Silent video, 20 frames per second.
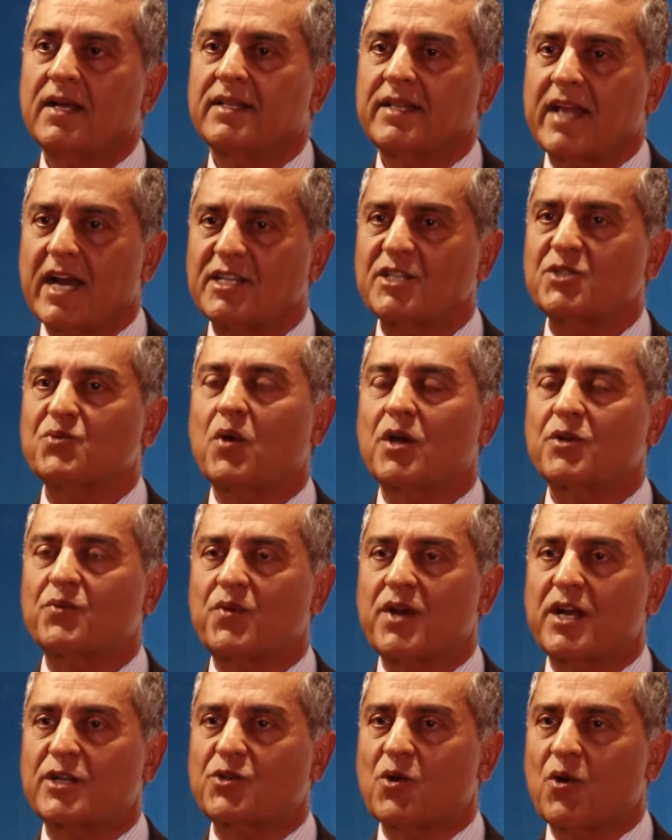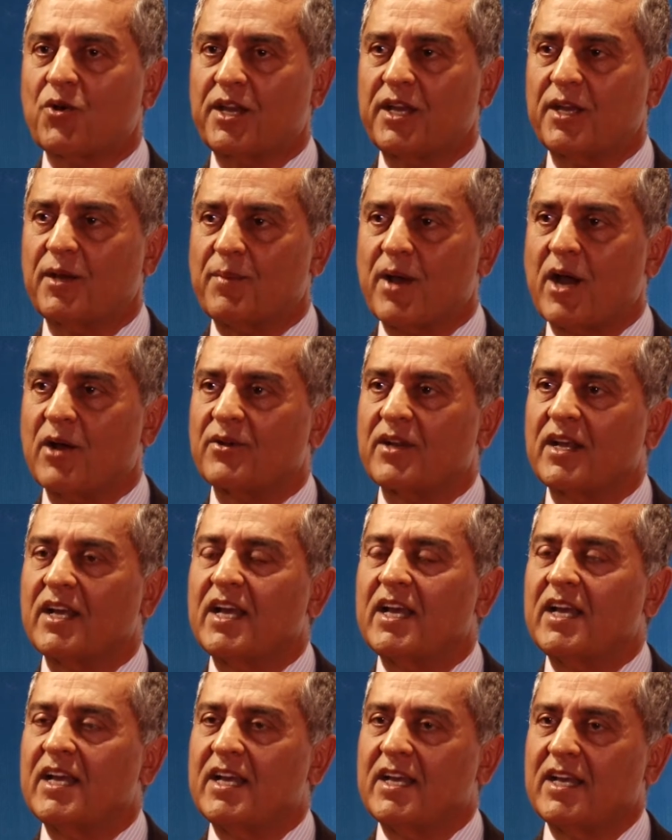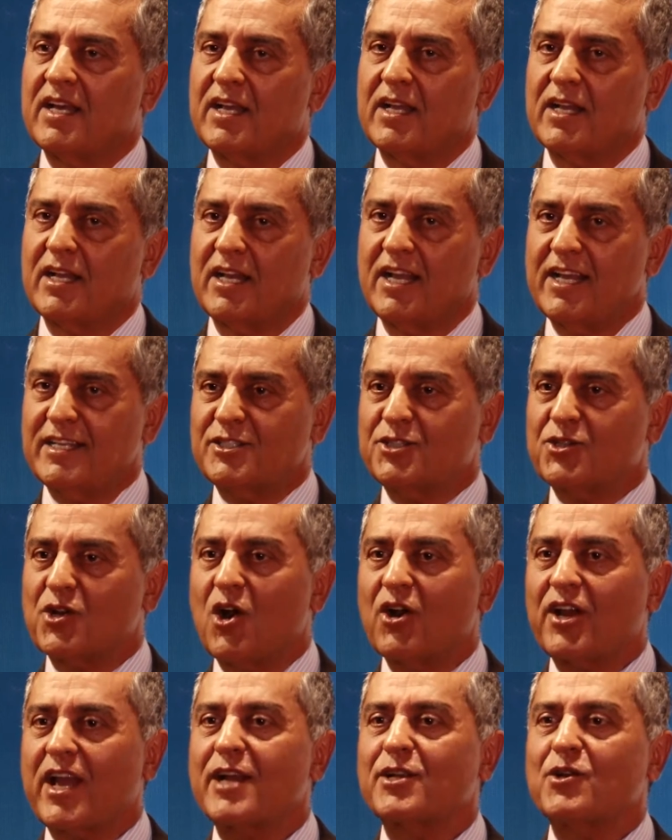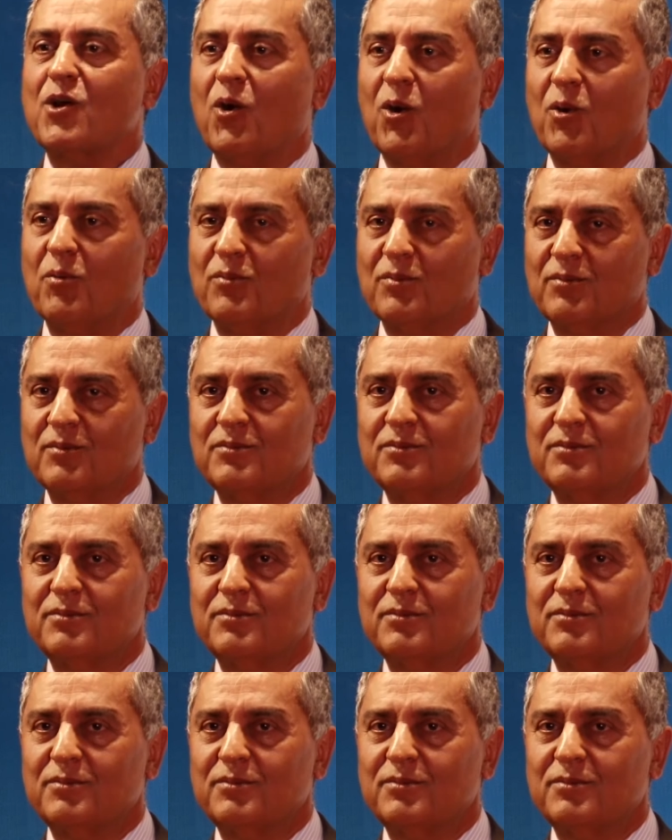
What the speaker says: That is what we are talking about. Let's talk at home.